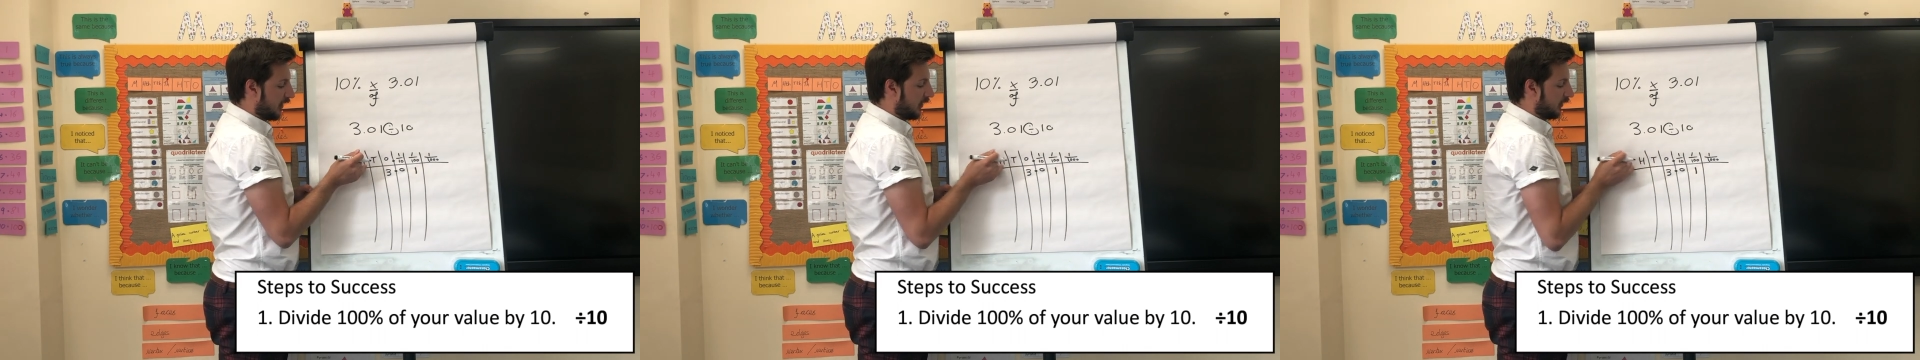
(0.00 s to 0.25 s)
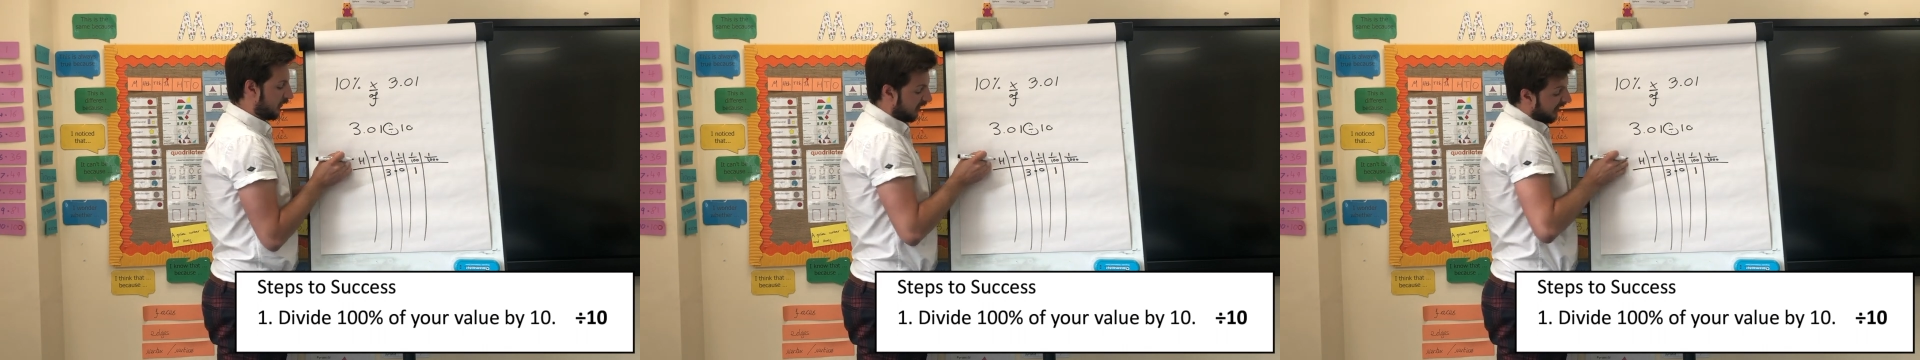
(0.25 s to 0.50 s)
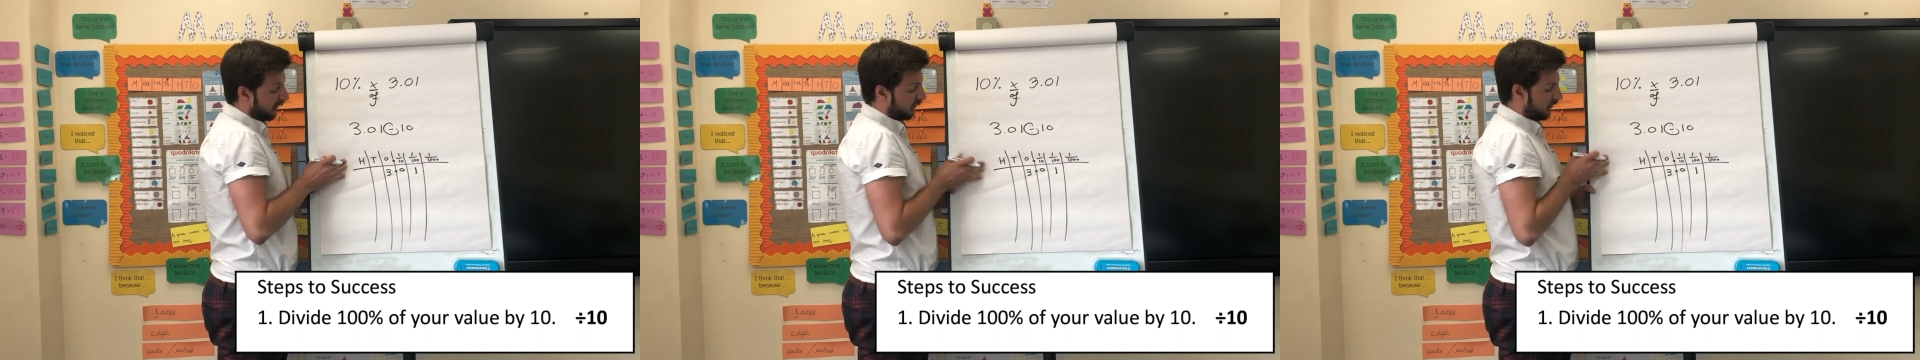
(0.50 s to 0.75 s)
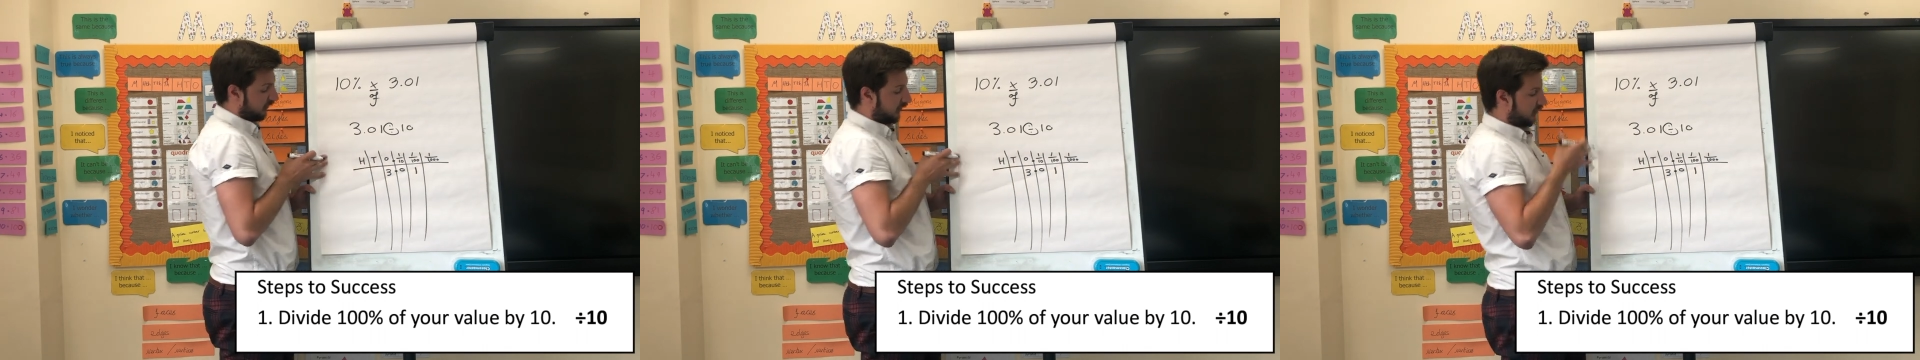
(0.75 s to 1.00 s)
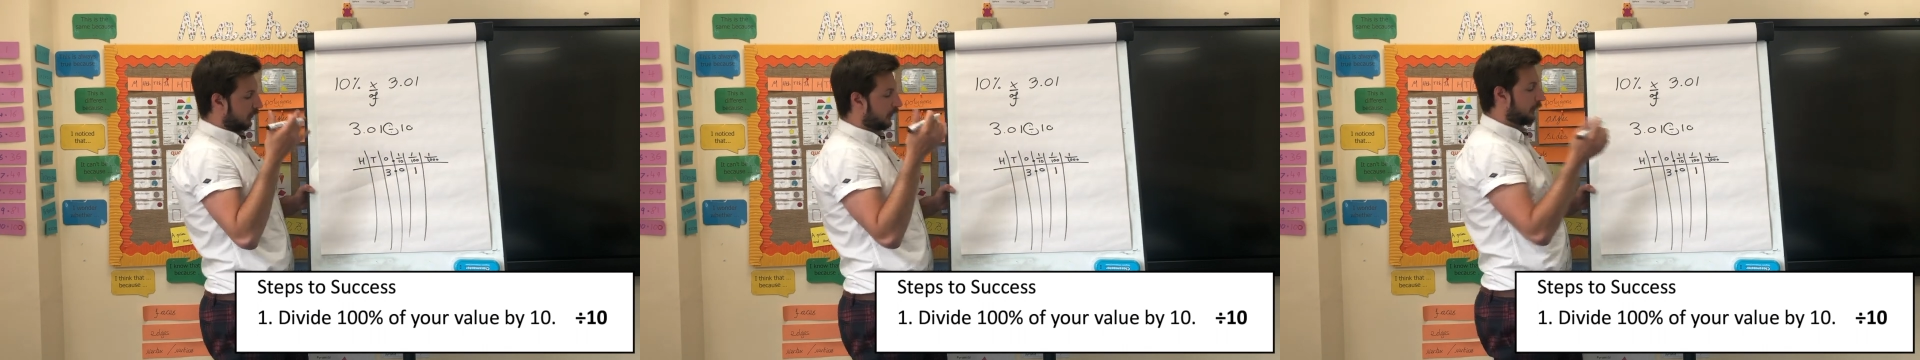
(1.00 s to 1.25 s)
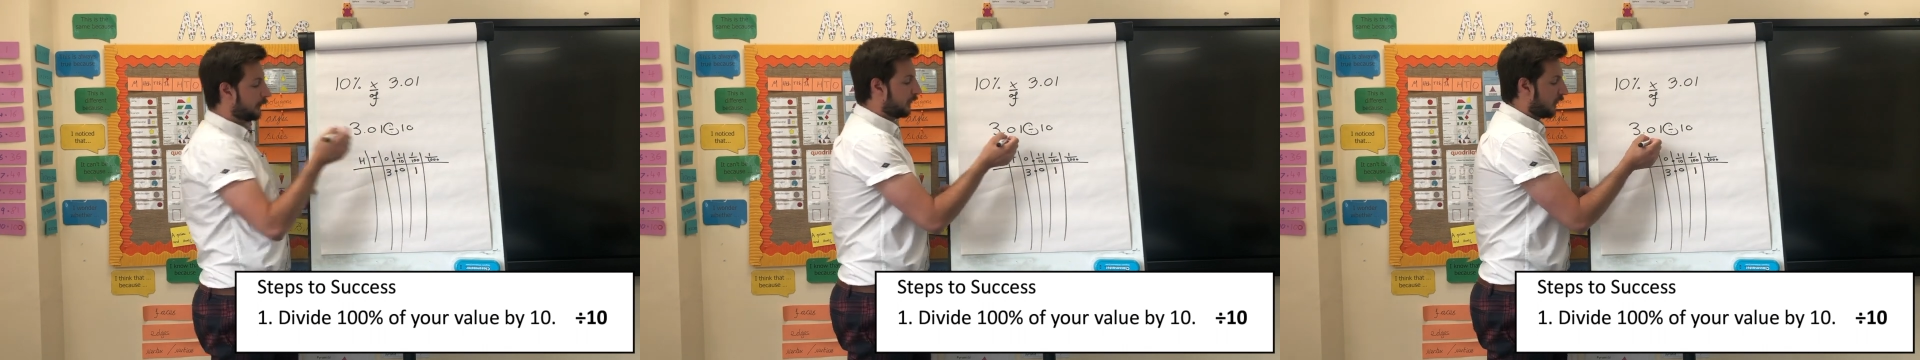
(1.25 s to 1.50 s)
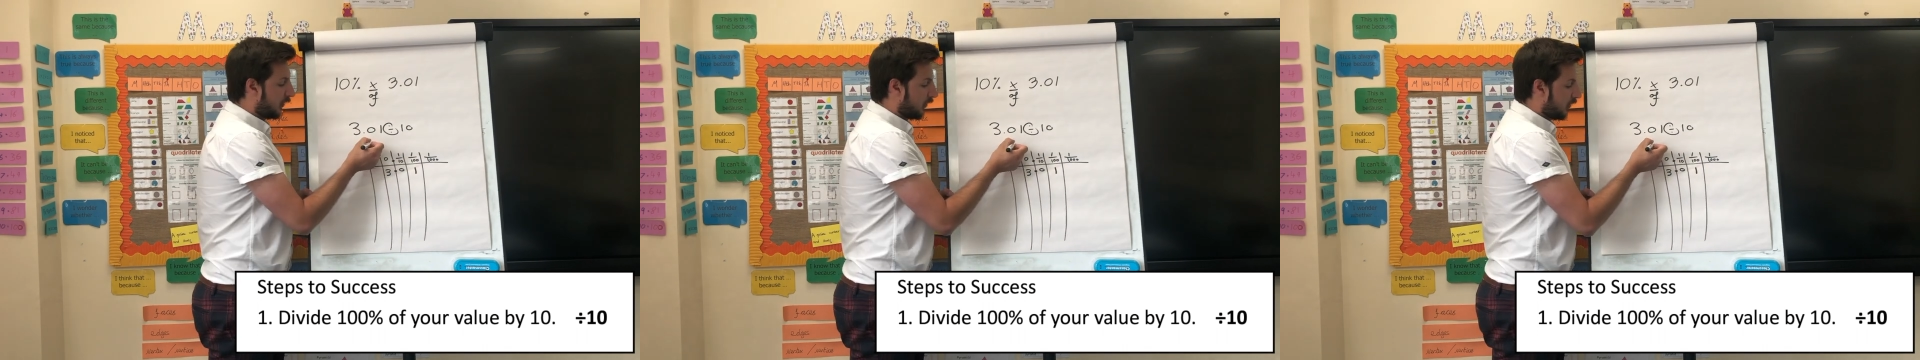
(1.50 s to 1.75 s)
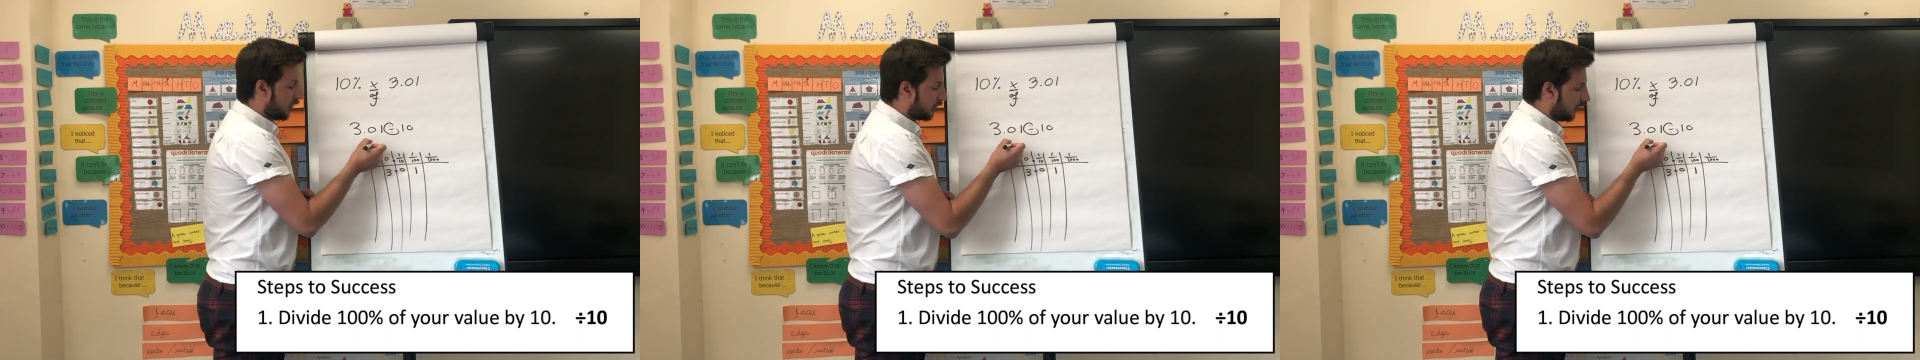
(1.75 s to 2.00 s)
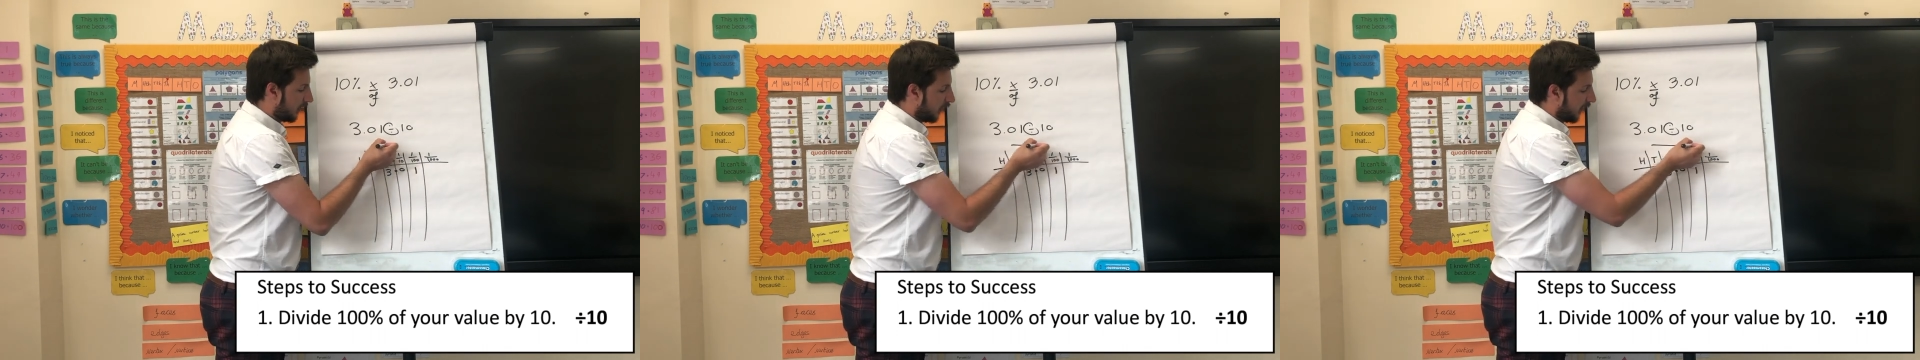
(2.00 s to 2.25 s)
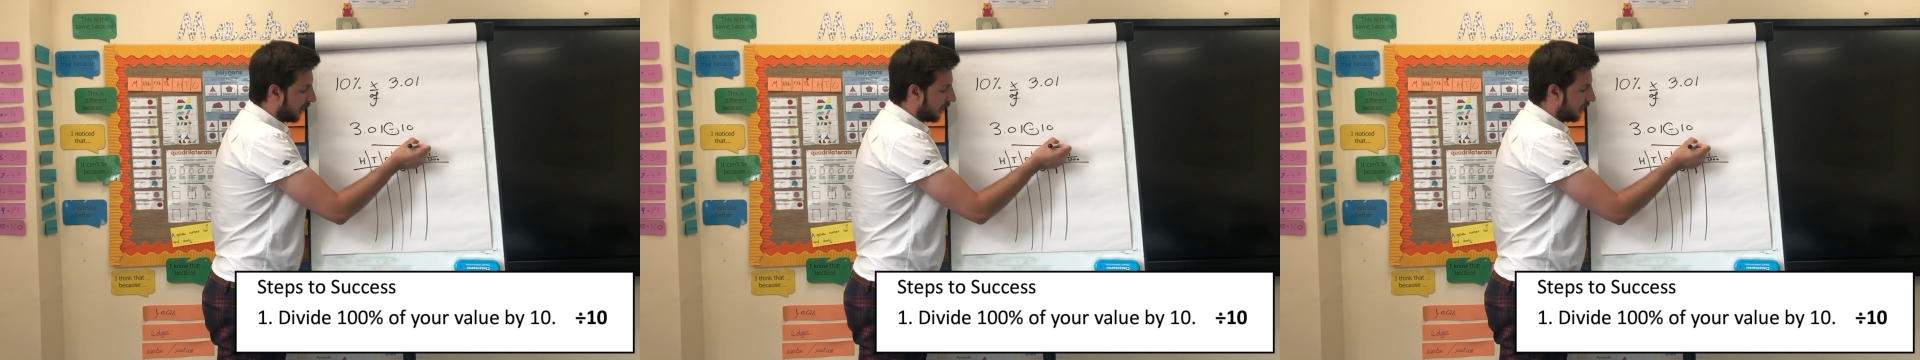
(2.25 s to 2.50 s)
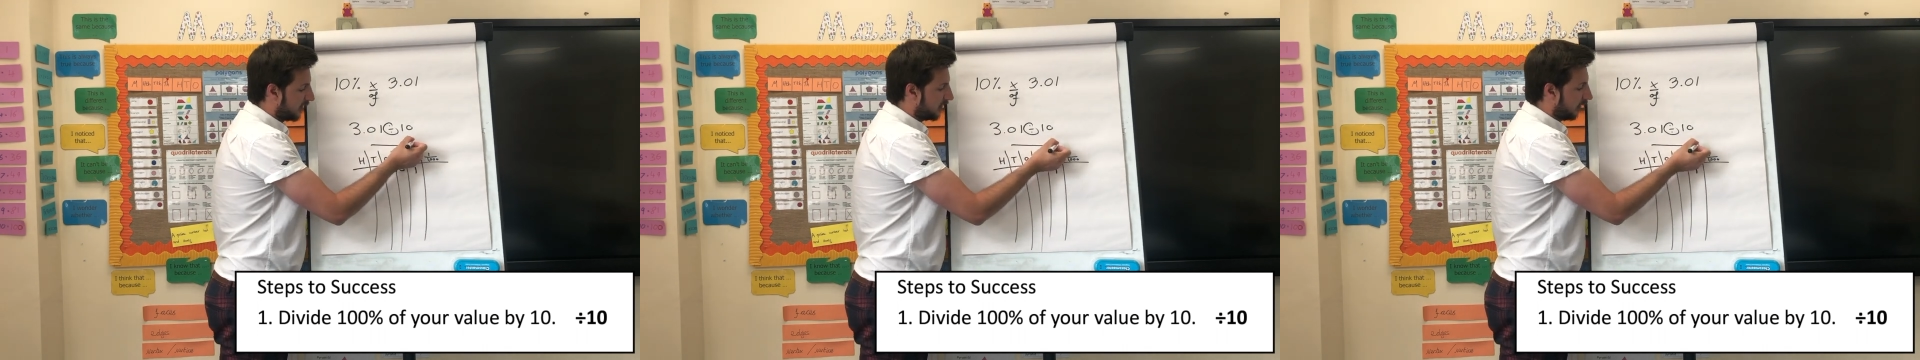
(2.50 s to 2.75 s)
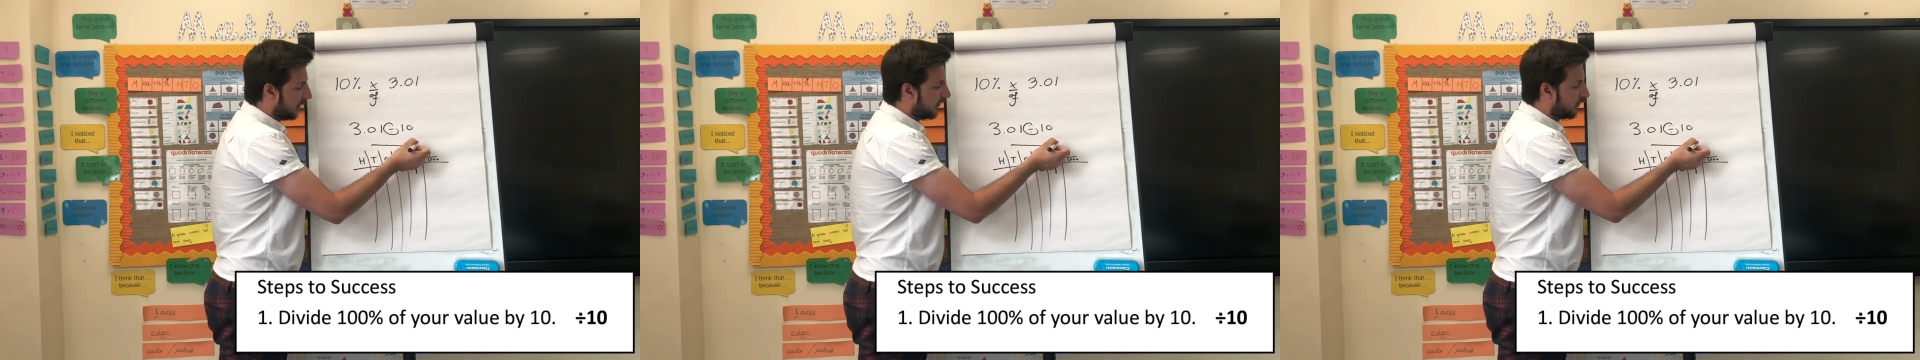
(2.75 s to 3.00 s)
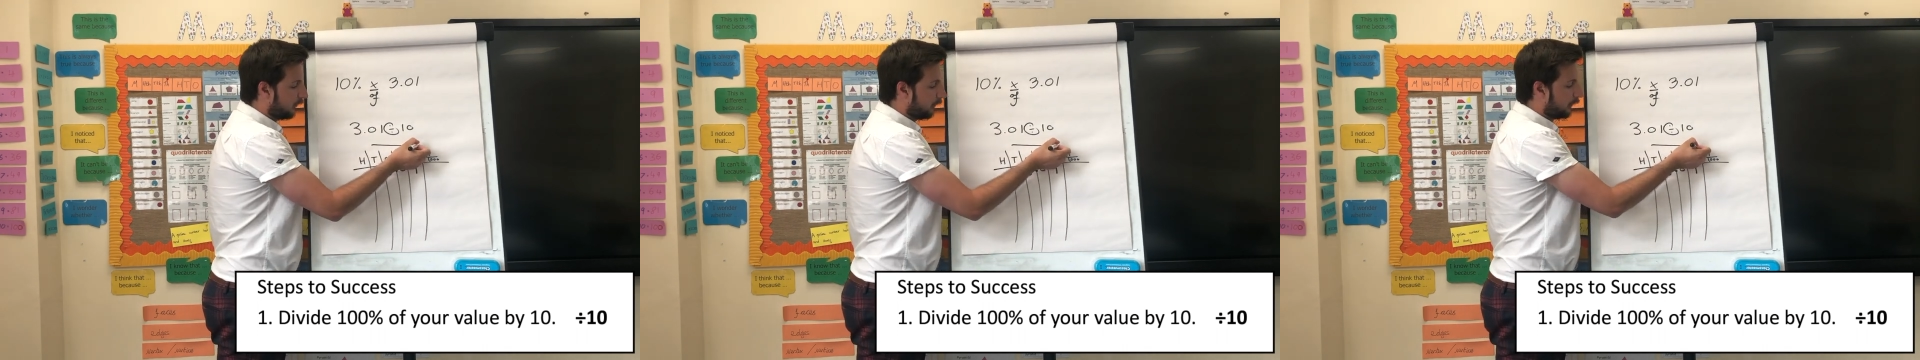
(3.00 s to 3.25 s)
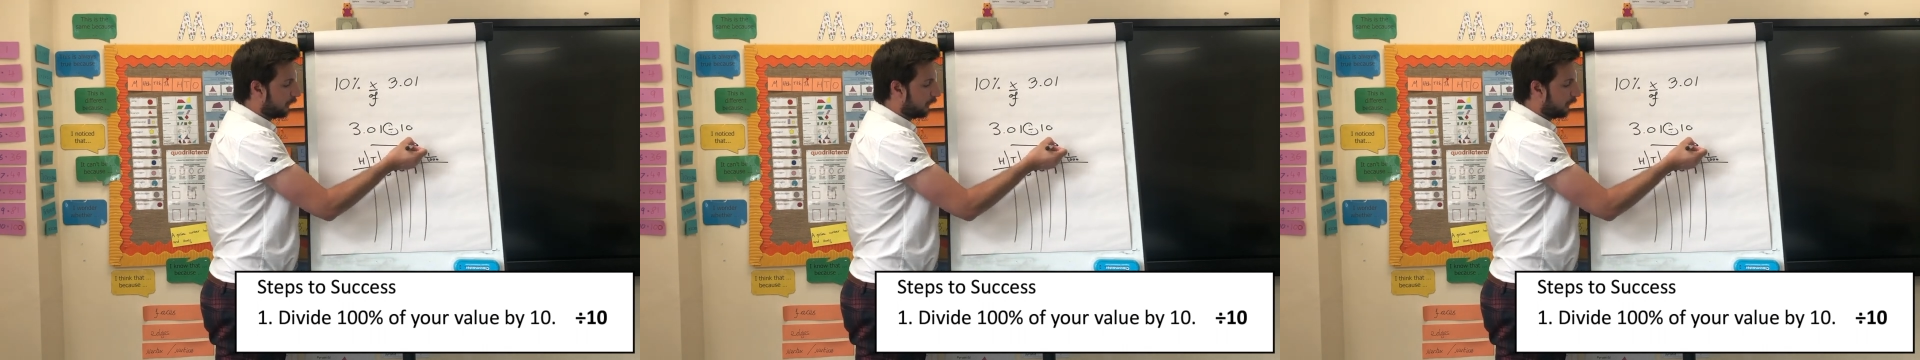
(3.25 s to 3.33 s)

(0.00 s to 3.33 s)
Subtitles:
and thousands and so on. So we're going in this direction.